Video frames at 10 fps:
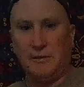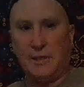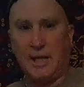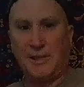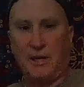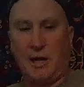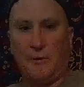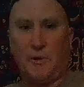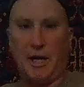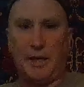That's kind
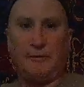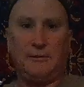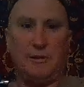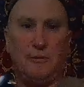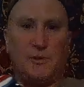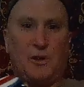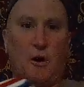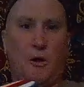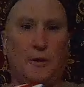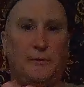of what I, was
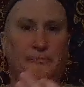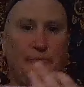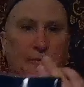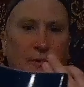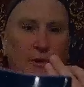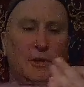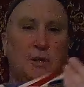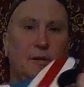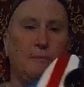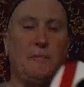calling
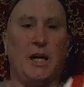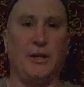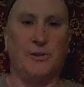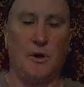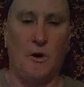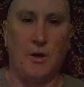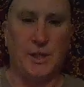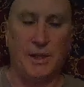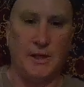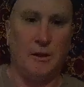my guitars
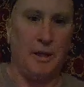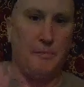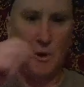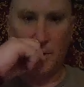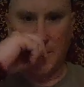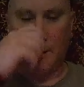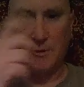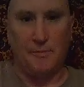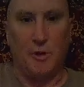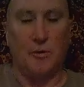and diddly bows I
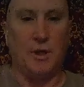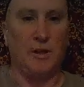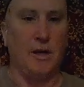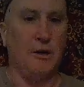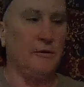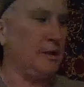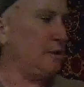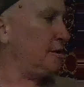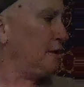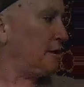was building there.
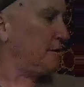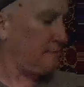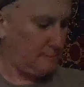And the